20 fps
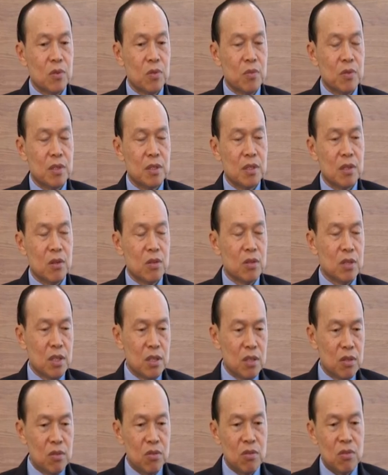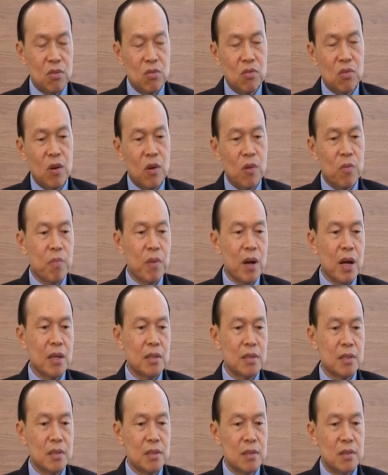we must continue to do our part.
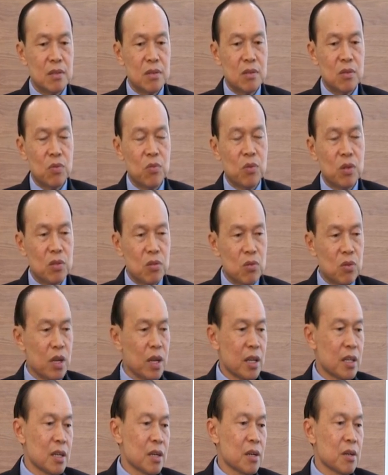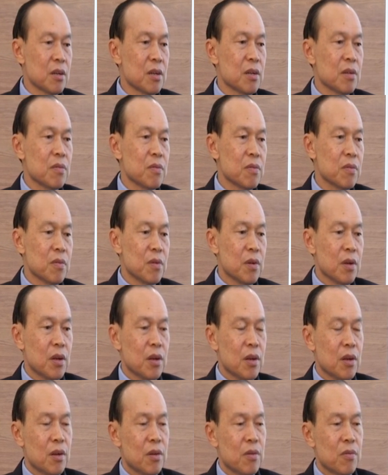So work together
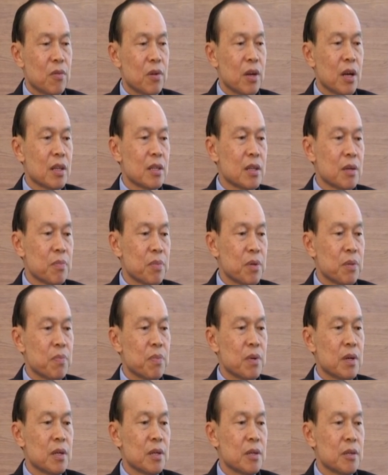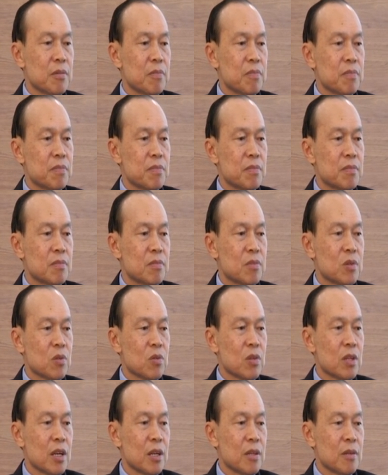with other people, so
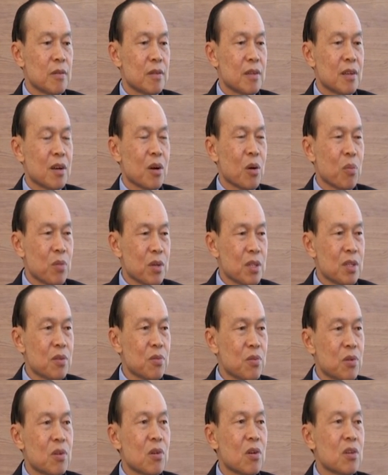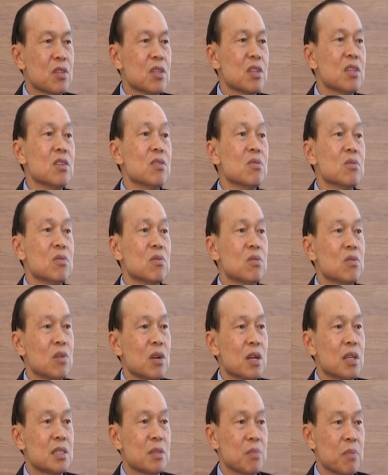that the company will continue to
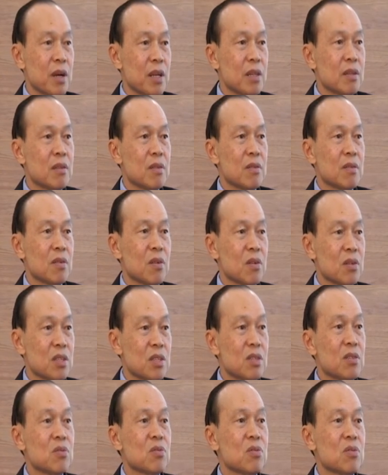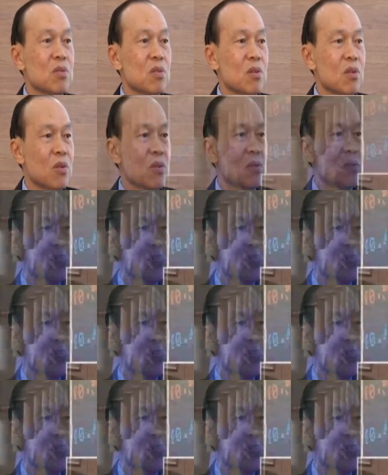expand, continue to grow.